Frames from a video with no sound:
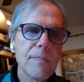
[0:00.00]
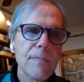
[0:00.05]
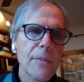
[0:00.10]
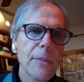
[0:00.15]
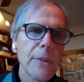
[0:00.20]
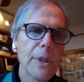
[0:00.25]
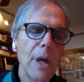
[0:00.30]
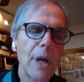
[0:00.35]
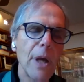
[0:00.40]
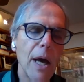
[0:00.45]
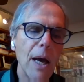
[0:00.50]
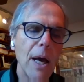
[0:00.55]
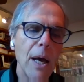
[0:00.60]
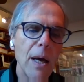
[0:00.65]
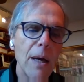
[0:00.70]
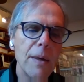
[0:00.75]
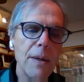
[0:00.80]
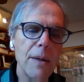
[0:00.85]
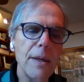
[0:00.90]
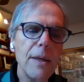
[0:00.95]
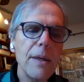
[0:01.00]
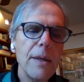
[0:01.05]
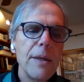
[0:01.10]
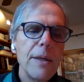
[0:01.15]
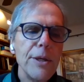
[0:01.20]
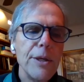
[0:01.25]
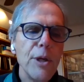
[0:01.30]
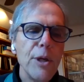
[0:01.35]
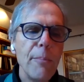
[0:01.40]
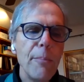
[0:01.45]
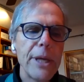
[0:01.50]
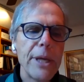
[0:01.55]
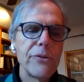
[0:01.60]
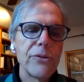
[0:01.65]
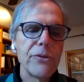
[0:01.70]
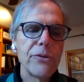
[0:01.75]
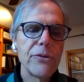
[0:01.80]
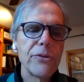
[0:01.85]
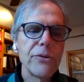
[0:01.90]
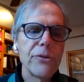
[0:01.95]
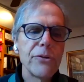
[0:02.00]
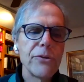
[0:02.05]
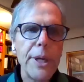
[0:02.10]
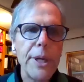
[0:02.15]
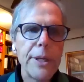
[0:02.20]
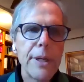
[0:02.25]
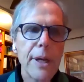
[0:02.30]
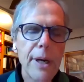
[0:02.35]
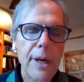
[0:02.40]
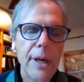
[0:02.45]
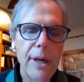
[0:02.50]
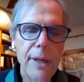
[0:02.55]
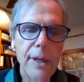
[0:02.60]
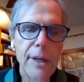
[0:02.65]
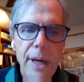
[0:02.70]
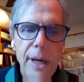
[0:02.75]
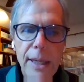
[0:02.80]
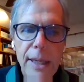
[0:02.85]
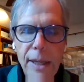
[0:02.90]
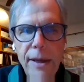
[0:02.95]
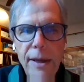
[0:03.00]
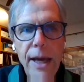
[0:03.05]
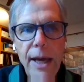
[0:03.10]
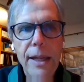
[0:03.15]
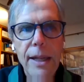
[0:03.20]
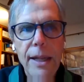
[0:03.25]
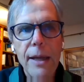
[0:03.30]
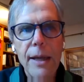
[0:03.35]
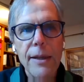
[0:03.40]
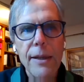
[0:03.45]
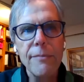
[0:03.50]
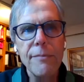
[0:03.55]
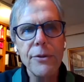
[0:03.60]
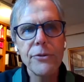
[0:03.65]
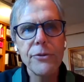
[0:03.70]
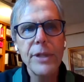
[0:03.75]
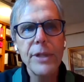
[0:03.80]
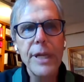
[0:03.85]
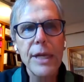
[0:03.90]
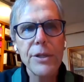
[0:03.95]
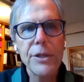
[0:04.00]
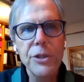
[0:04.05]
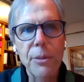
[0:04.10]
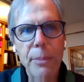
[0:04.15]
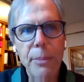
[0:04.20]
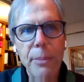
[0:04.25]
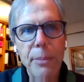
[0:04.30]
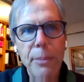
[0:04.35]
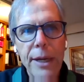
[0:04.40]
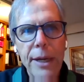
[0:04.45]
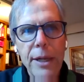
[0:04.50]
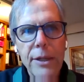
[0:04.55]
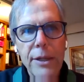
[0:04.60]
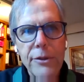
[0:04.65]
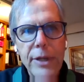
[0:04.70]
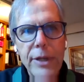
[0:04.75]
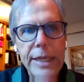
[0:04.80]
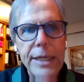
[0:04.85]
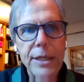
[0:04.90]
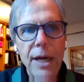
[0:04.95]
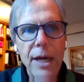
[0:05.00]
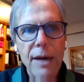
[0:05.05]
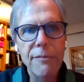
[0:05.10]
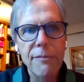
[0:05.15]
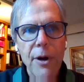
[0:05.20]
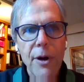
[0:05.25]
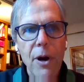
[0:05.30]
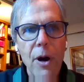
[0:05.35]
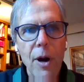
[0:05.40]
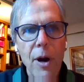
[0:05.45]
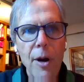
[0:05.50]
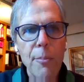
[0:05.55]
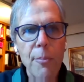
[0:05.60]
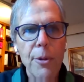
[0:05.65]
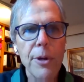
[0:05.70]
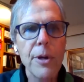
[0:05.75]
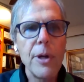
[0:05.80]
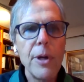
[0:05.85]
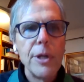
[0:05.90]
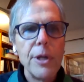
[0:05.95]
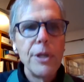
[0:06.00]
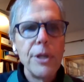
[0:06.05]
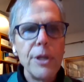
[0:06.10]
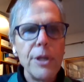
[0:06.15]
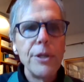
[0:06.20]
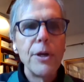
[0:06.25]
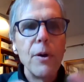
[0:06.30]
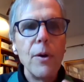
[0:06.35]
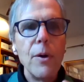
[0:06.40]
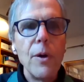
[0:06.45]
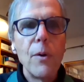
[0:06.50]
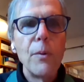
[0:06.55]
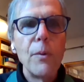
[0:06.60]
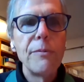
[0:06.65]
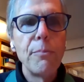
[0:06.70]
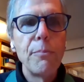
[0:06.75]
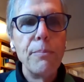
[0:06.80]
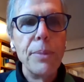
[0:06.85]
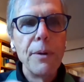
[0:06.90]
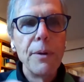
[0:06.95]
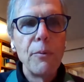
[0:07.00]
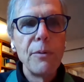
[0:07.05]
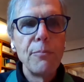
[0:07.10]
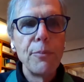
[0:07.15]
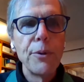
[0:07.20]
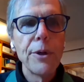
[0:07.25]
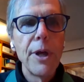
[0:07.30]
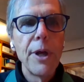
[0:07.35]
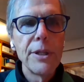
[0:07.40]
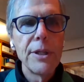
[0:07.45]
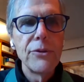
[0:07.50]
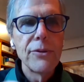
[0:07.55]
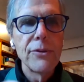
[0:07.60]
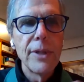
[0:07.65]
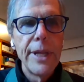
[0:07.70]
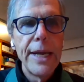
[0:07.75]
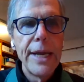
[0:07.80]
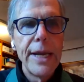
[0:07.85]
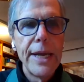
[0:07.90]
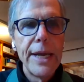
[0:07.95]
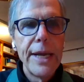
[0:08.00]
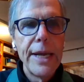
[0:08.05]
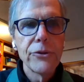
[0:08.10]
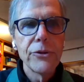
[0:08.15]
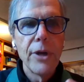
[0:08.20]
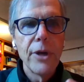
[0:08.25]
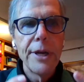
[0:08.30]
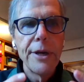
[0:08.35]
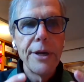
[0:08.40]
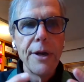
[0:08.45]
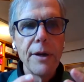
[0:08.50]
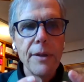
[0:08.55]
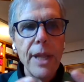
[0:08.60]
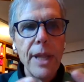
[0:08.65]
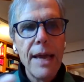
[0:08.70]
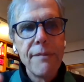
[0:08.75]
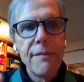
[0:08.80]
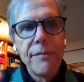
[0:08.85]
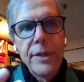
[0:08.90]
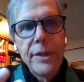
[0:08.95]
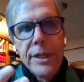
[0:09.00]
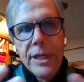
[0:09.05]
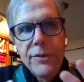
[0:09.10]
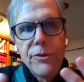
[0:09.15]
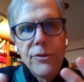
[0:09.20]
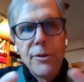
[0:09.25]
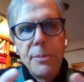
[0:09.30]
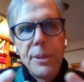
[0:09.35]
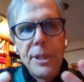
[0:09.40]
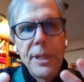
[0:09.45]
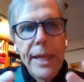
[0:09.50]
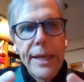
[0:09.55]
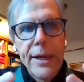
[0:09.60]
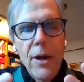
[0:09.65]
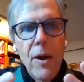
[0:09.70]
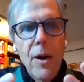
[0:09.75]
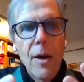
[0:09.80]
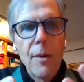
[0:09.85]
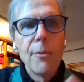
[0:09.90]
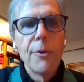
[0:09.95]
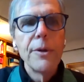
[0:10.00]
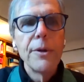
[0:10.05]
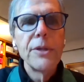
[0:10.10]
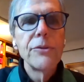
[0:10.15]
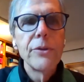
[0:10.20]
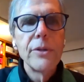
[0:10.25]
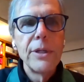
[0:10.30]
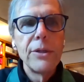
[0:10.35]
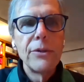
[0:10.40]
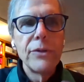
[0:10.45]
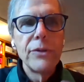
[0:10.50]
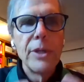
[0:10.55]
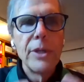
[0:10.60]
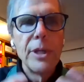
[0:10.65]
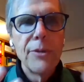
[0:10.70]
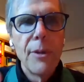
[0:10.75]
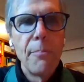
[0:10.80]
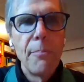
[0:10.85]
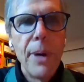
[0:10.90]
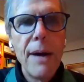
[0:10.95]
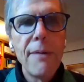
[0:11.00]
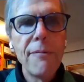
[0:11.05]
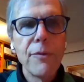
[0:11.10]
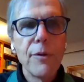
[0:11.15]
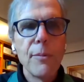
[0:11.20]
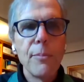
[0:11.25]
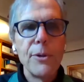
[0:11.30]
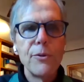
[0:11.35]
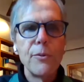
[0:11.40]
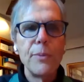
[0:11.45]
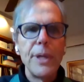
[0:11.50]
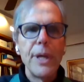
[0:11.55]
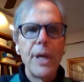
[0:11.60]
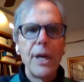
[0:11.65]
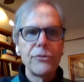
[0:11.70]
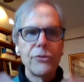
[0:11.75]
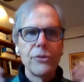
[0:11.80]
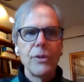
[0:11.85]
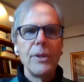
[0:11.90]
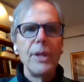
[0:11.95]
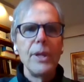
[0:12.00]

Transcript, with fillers: uh, you know, makes this point. I, like, I, I love this analogy about taking off our armor you know we've built we put all these layers on in our life and it gets to be like armor it's a, it's it's a buffer between us and